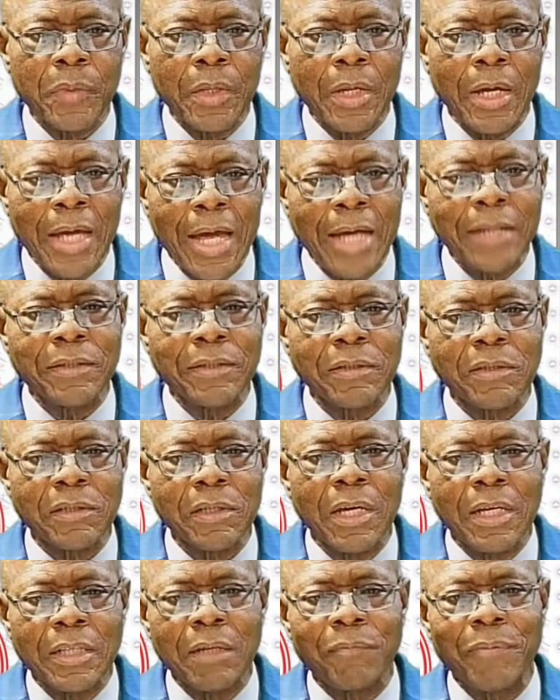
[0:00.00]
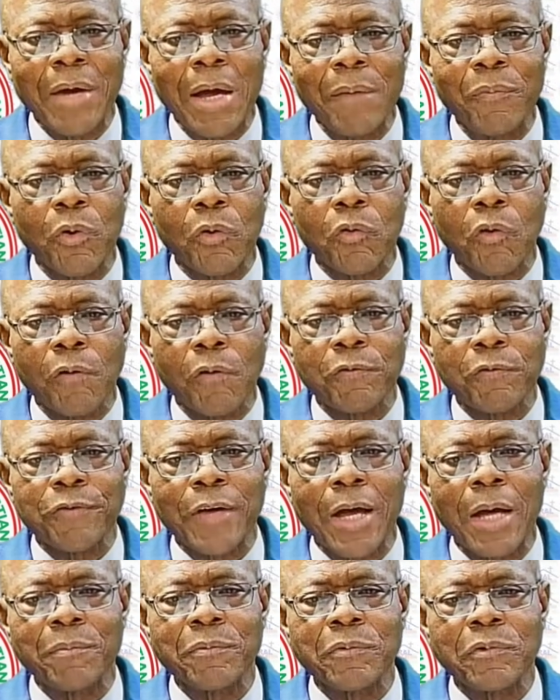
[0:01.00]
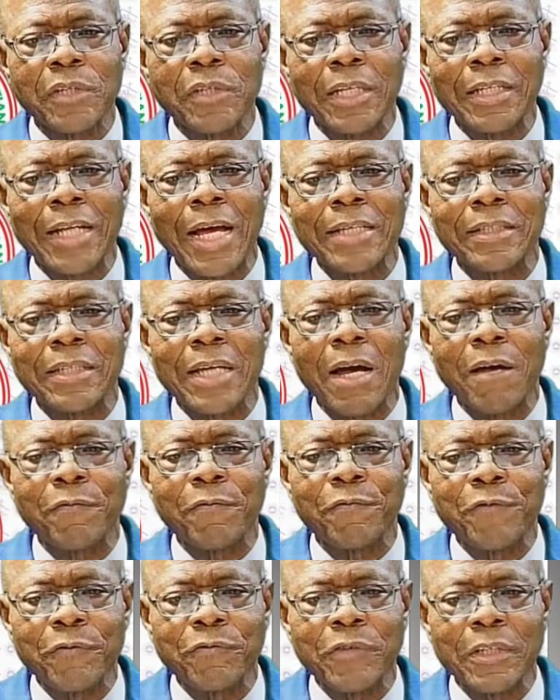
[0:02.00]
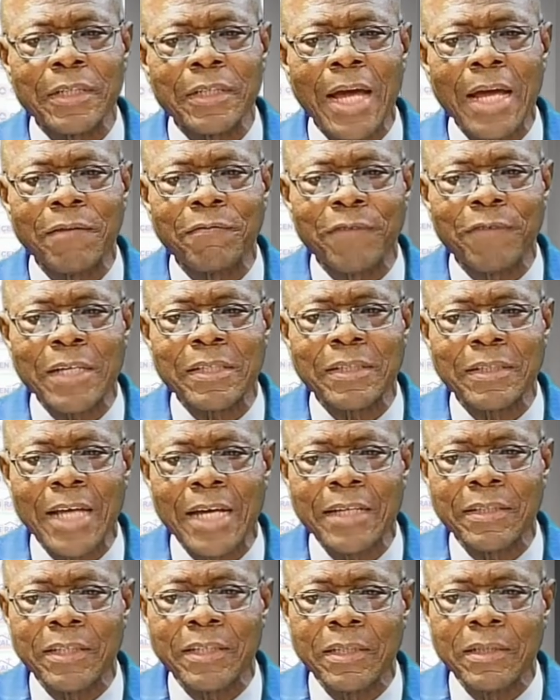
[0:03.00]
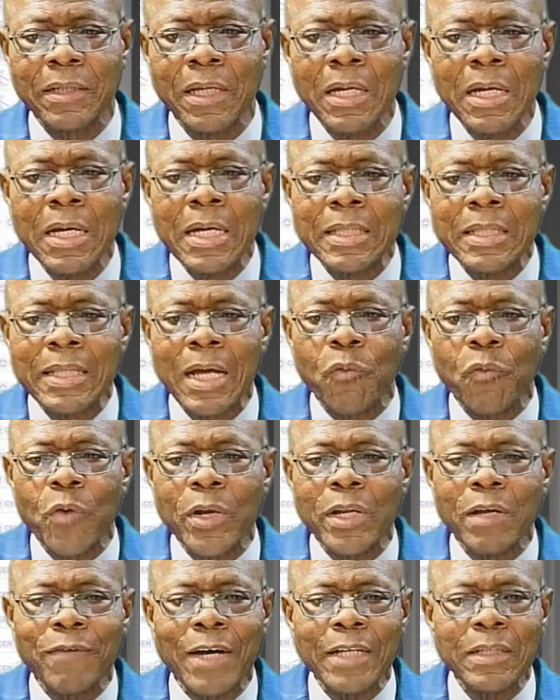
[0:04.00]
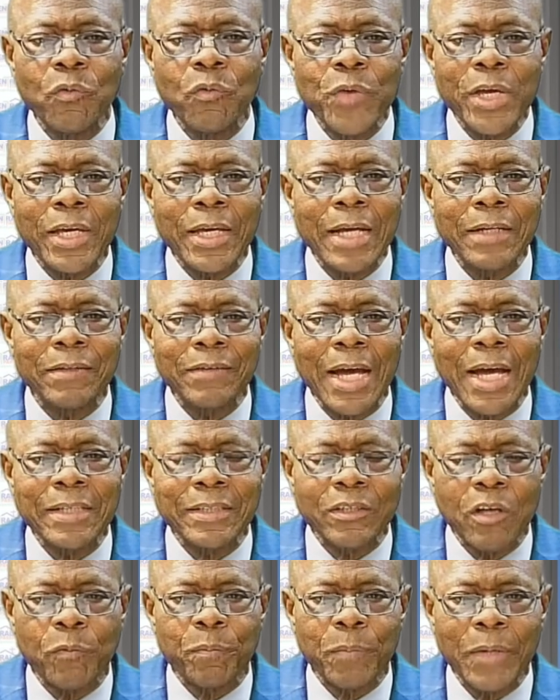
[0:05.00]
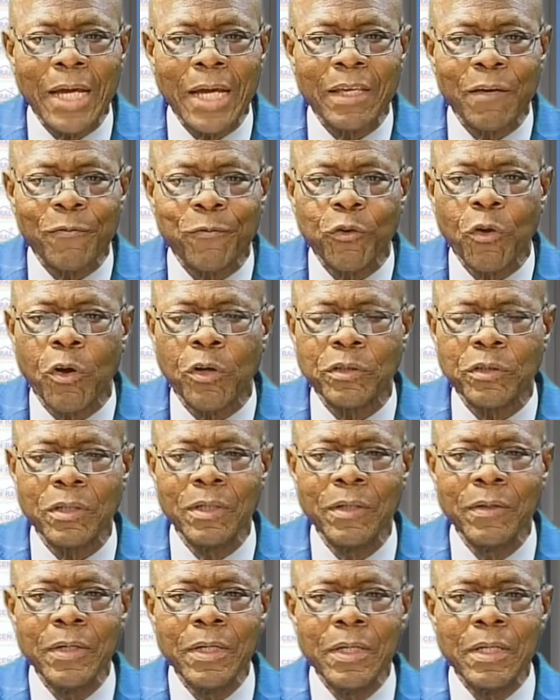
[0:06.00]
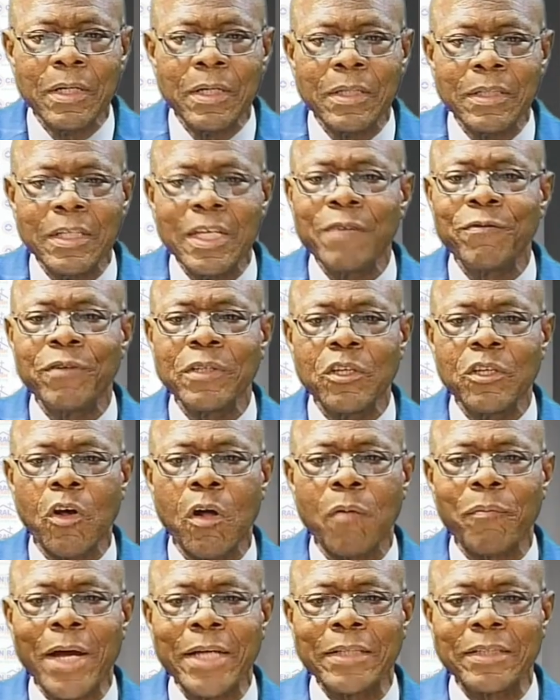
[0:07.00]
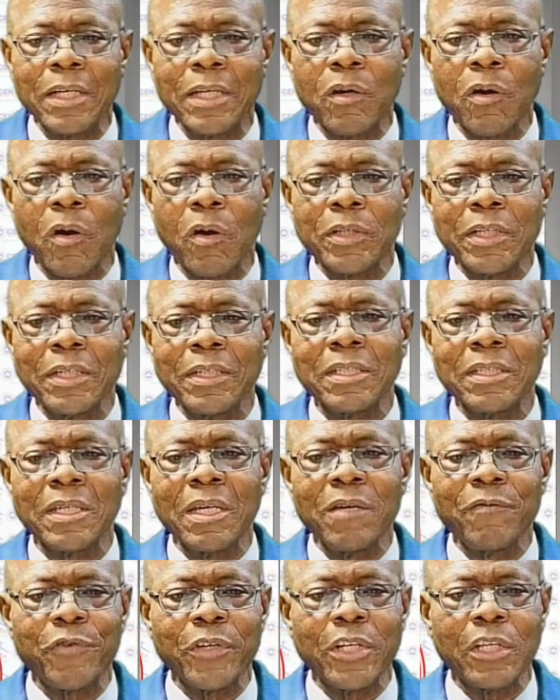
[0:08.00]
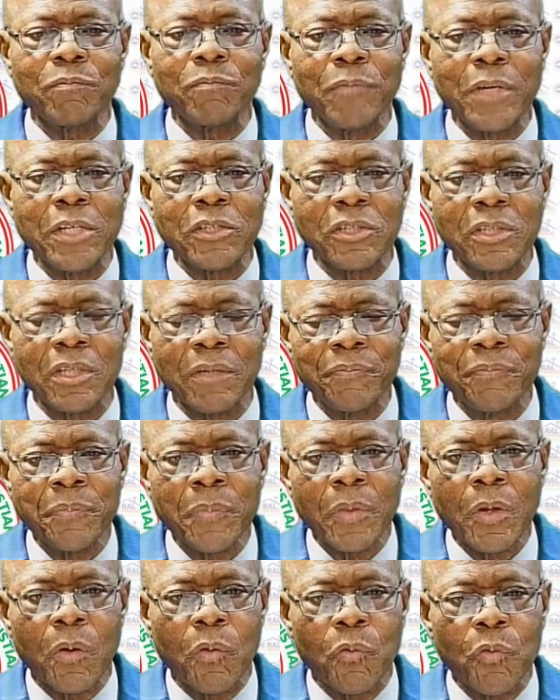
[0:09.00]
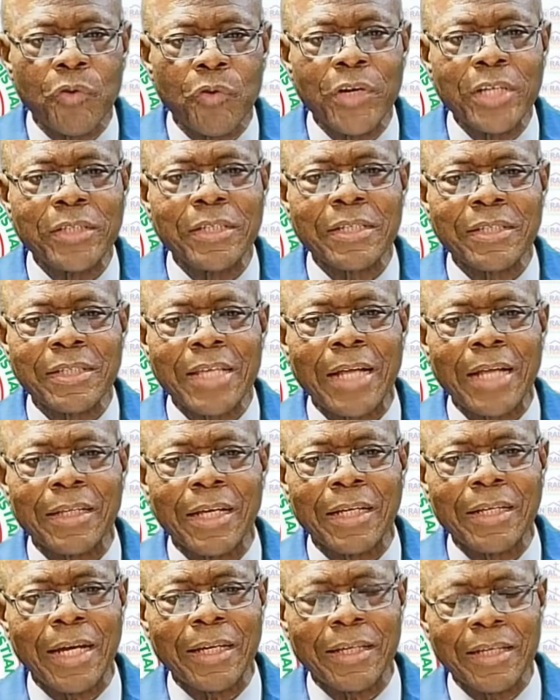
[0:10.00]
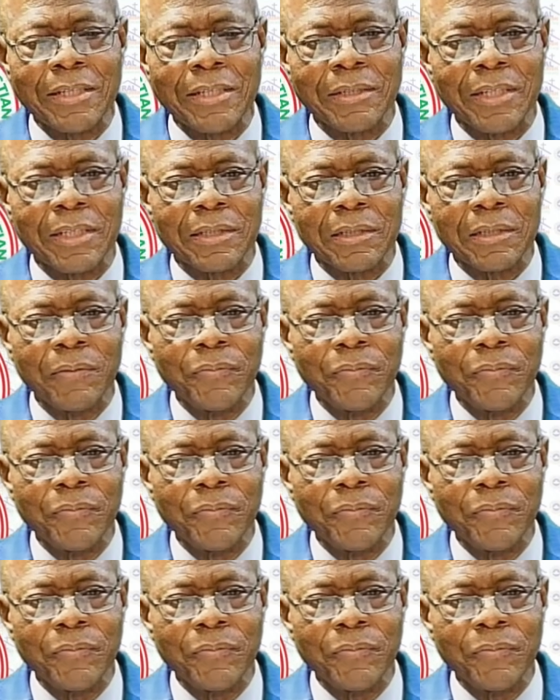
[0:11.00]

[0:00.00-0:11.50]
Hence, the Bible confirms in Isaiah 59 verse 19 that whenever the wicked rise up like a flood, even the Almighty God in his infinite mercy will raise a standard against it.